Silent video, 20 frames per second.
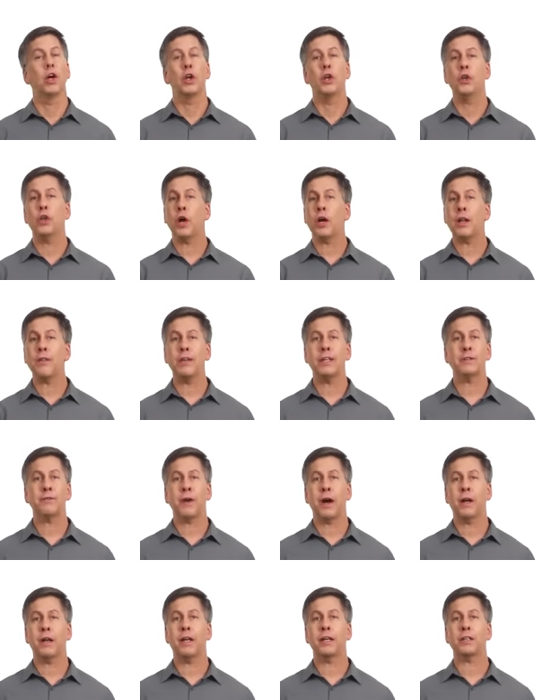None of these
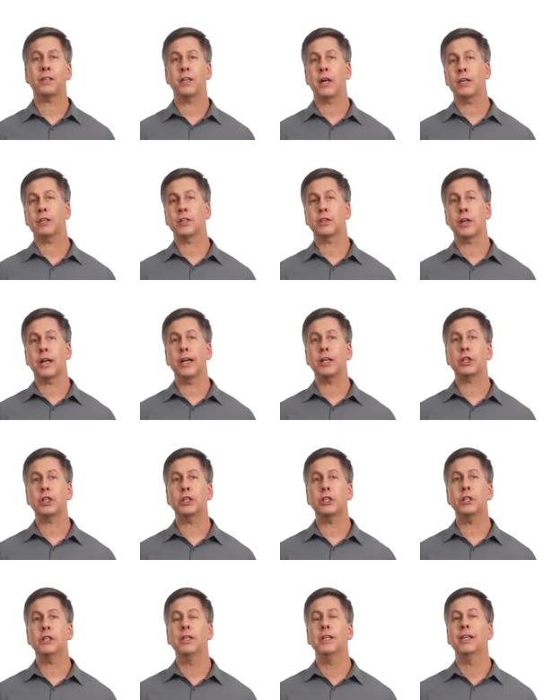findings in
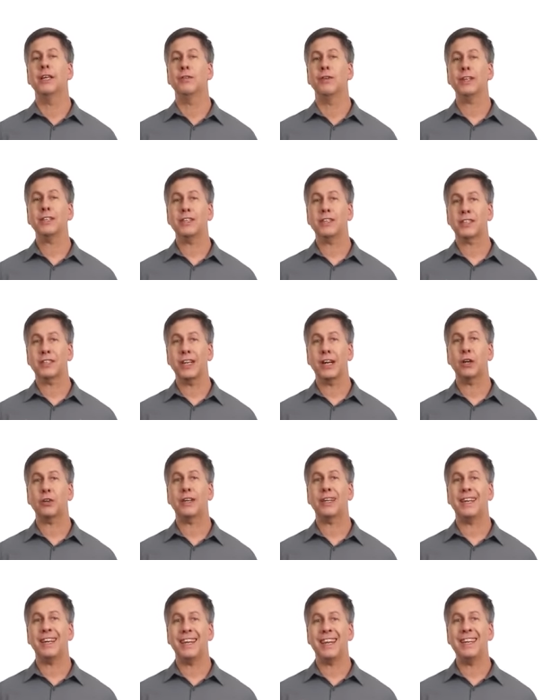isolation
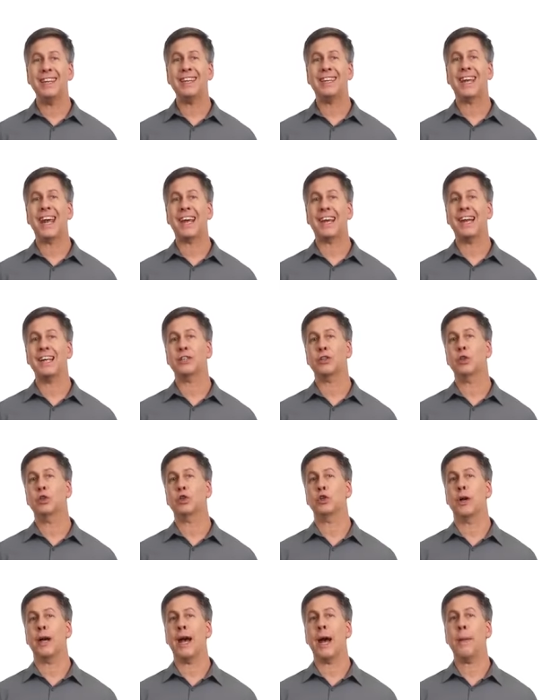necessarily indicate a
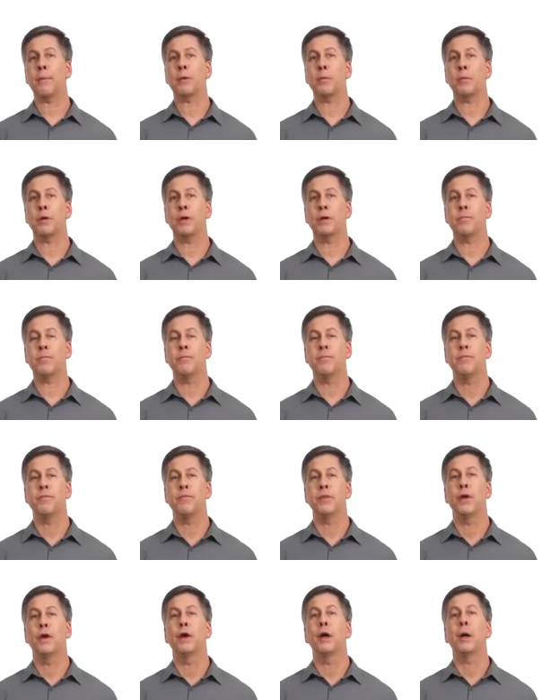surgical abdomen,
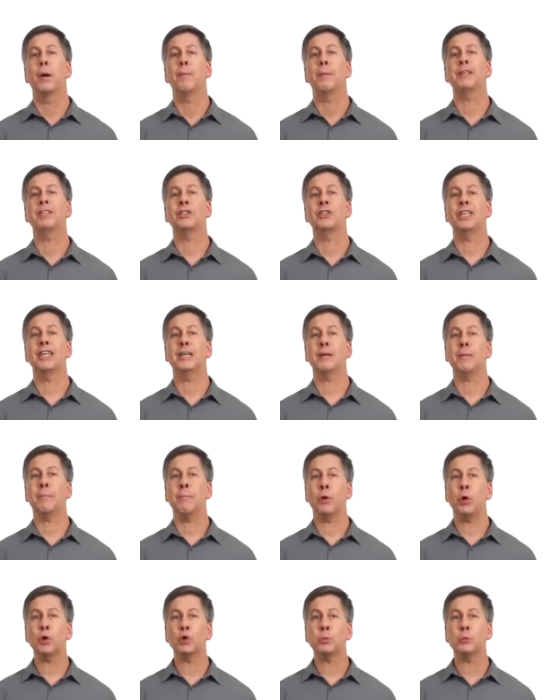but seeing
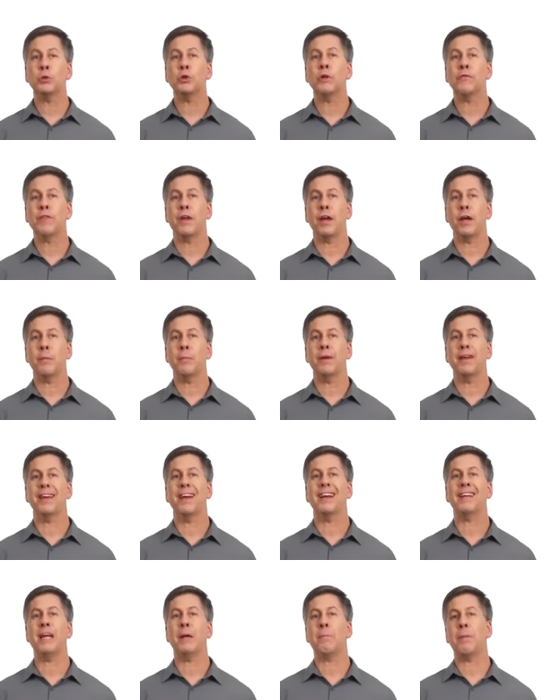multiple of them
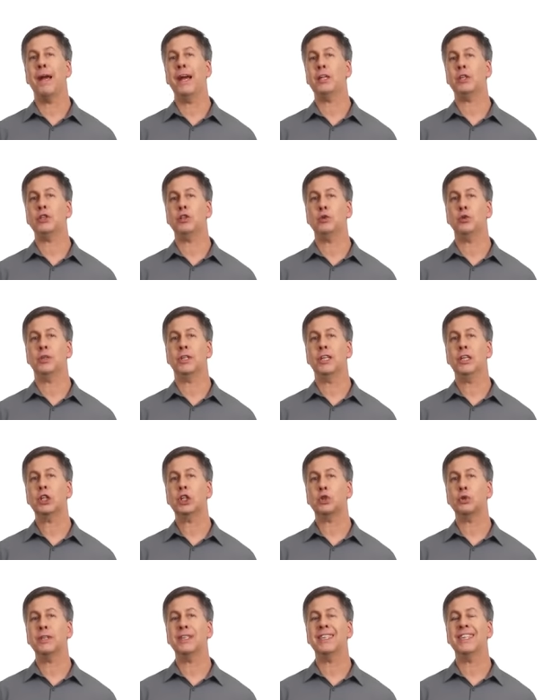in a patient whose
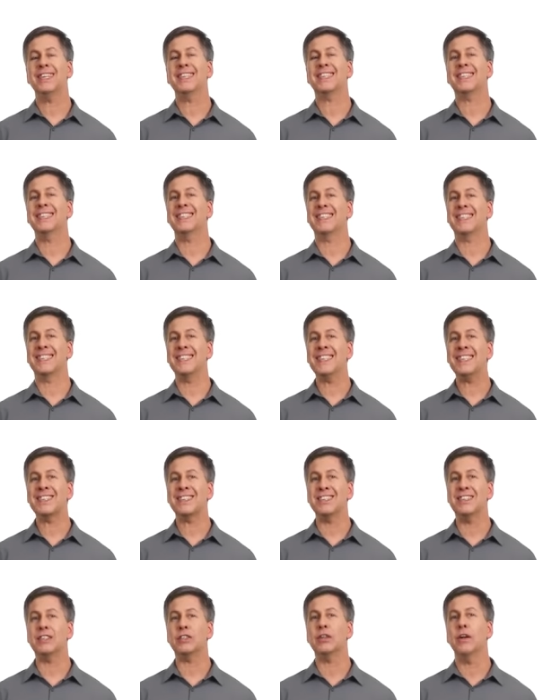history is
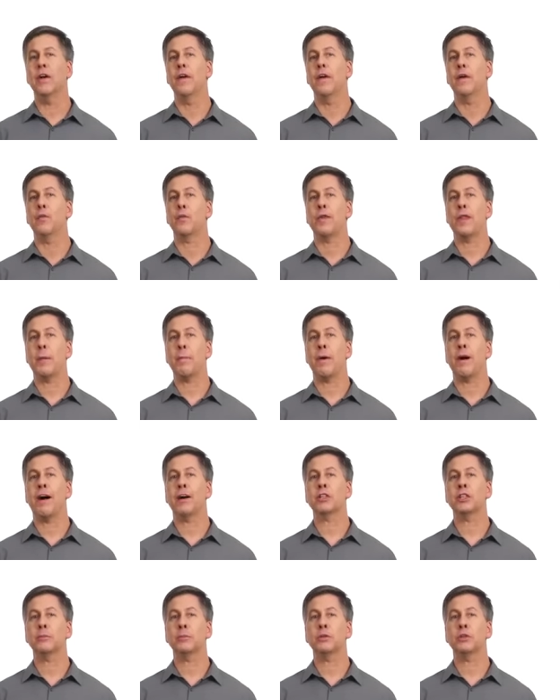consistent with a
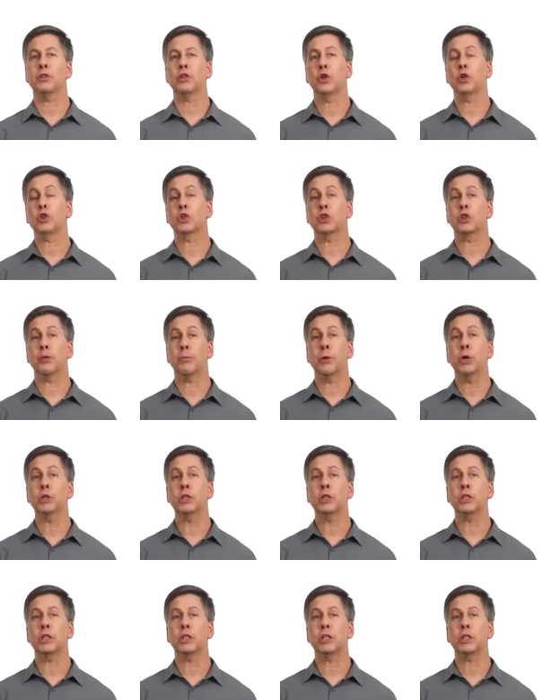possible surgical
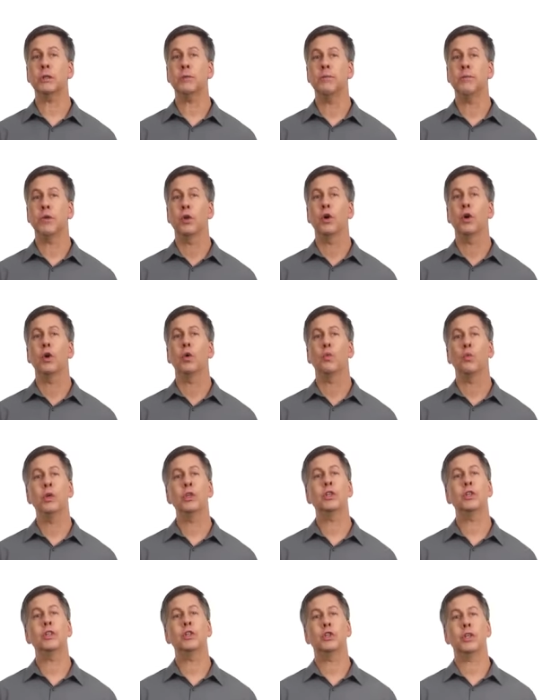emergency
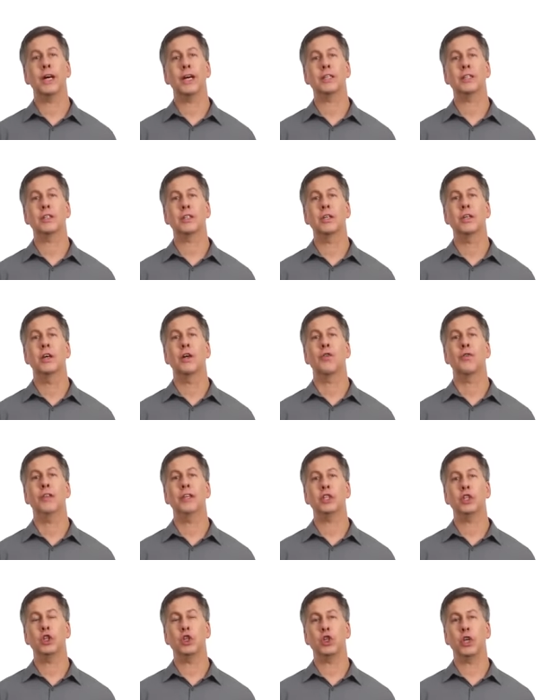would suggest
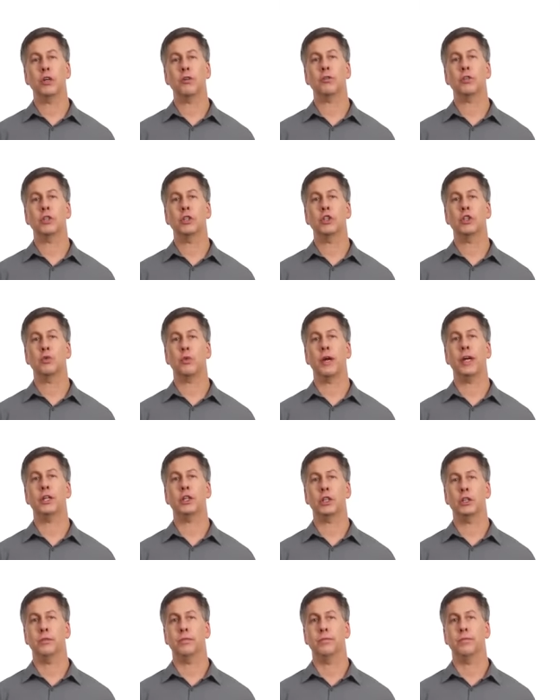this general
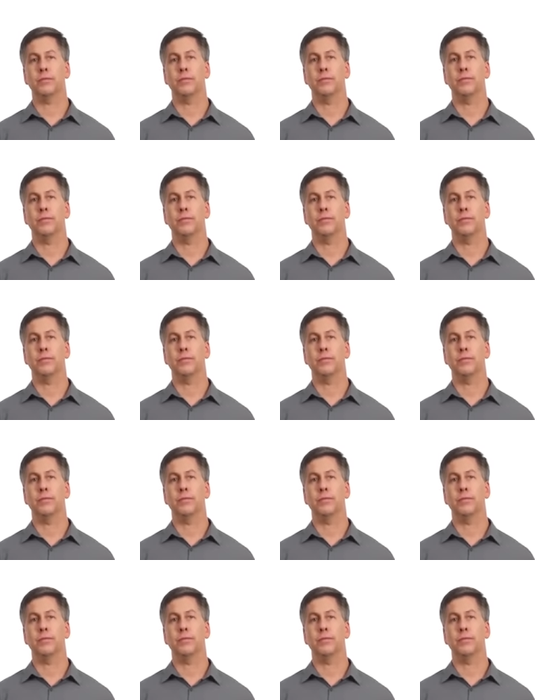situation.